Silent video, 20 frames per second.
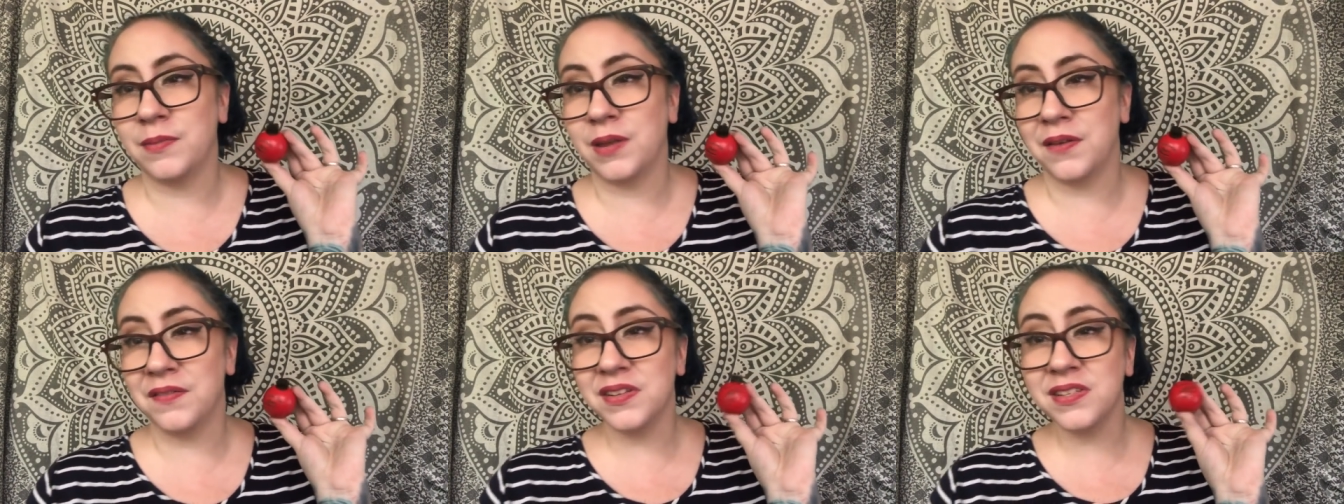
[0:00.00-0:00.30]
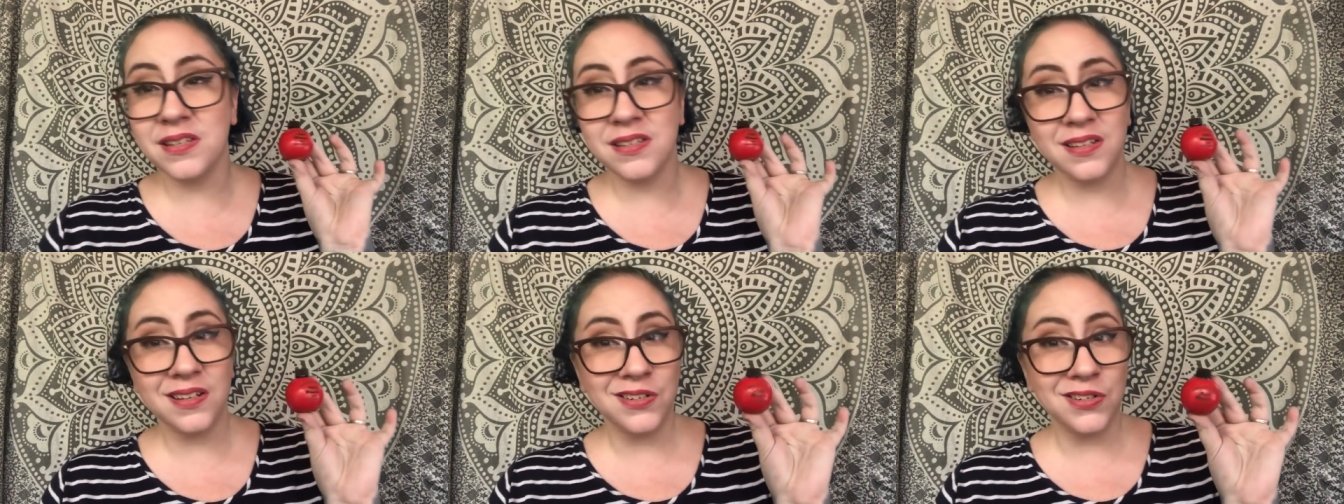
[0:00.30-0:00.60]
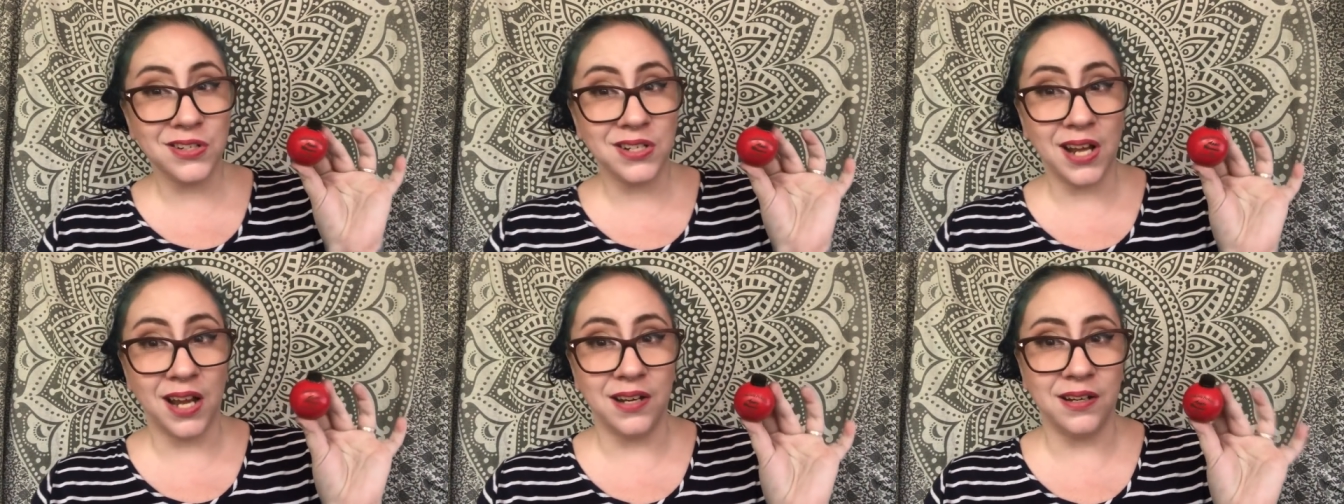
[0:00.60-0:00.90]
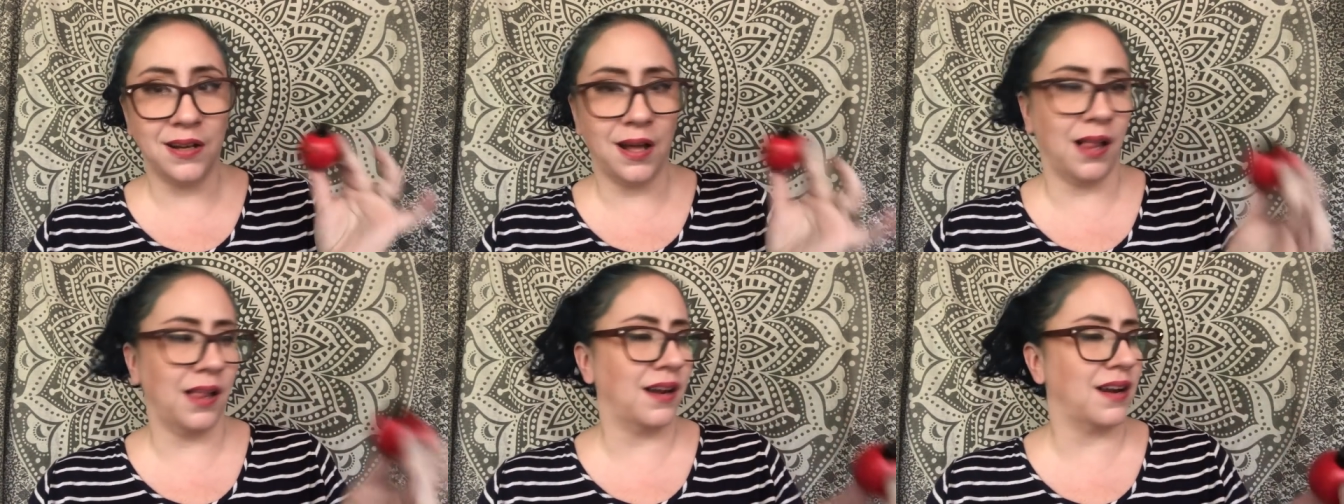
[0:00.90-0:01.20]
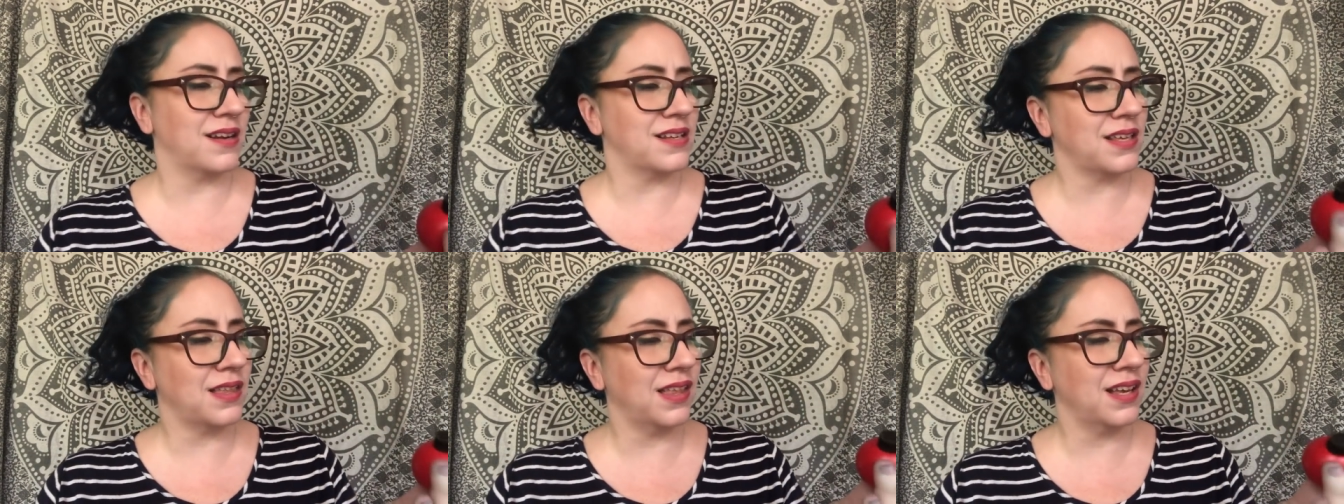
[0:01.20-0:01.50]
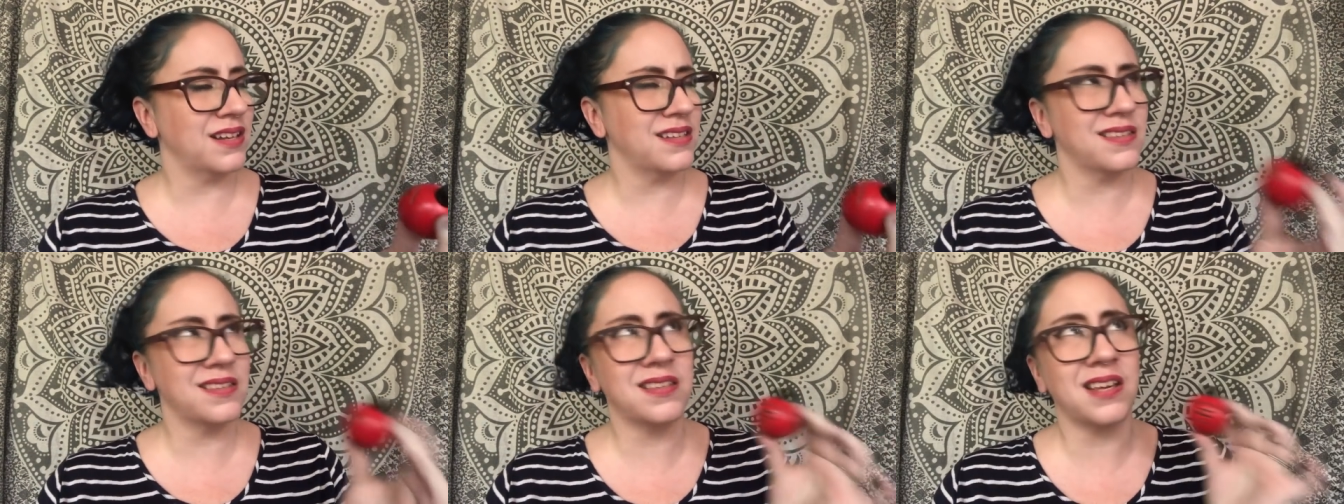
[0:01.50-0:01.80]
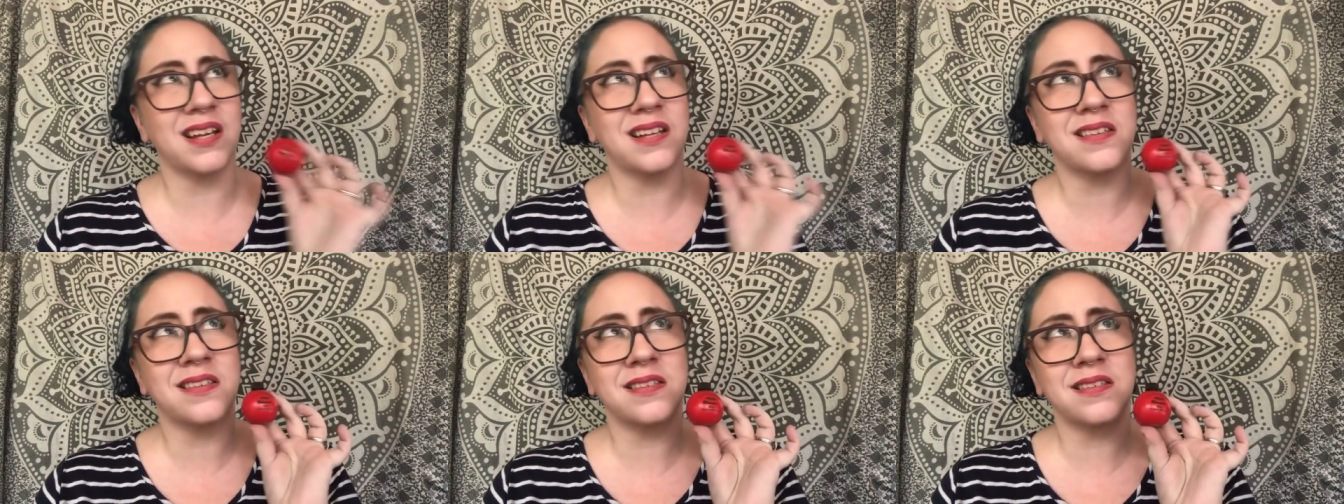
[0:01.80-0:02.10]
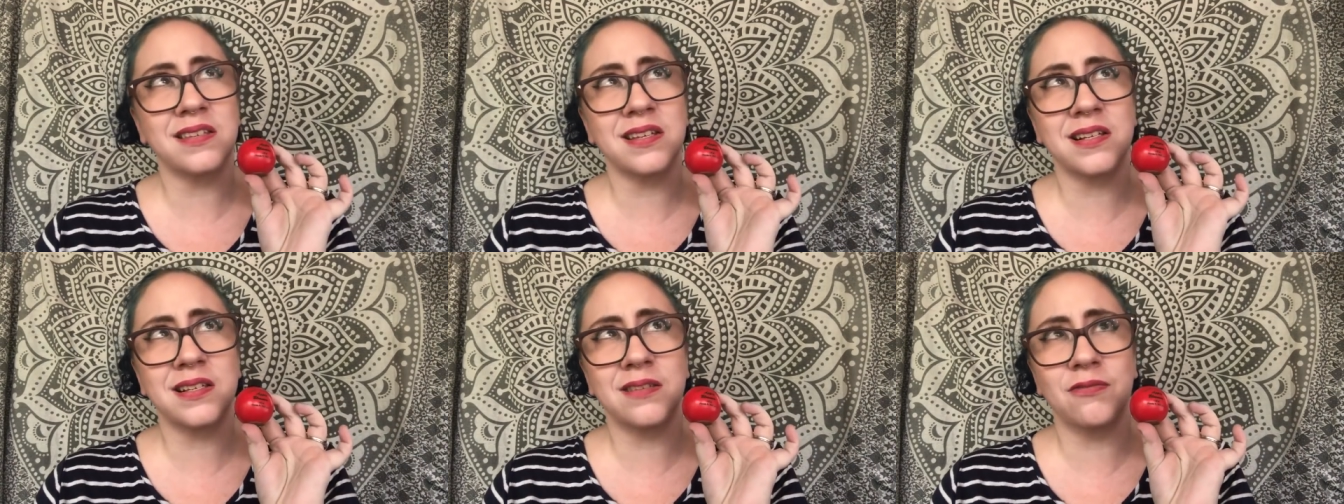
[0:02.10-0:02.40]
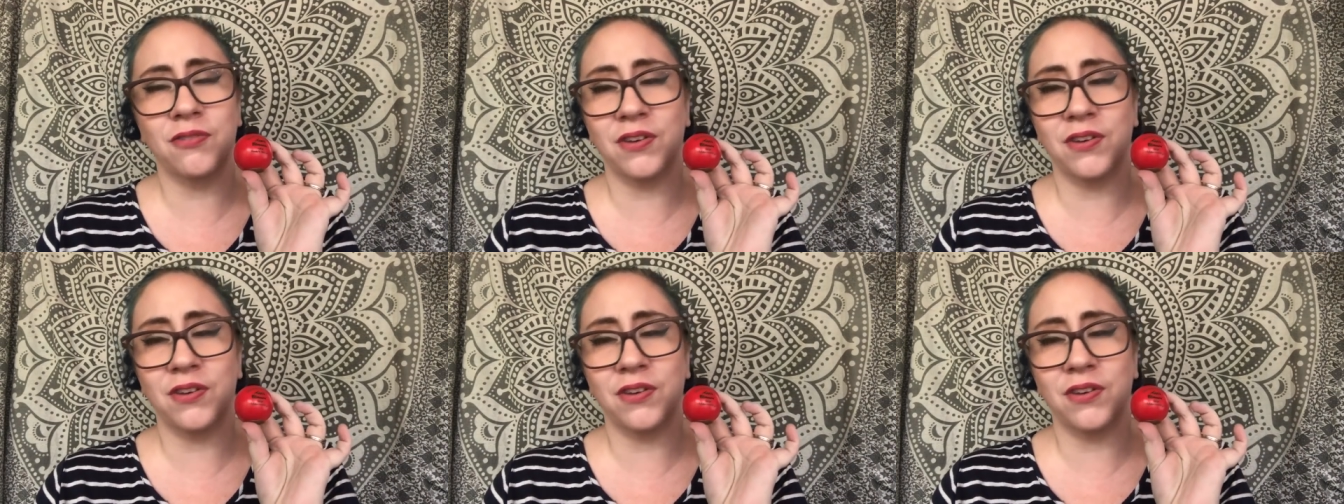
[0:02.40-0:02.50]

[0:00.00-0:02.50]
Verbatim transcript: Now this is under ten dollars. I think this is like six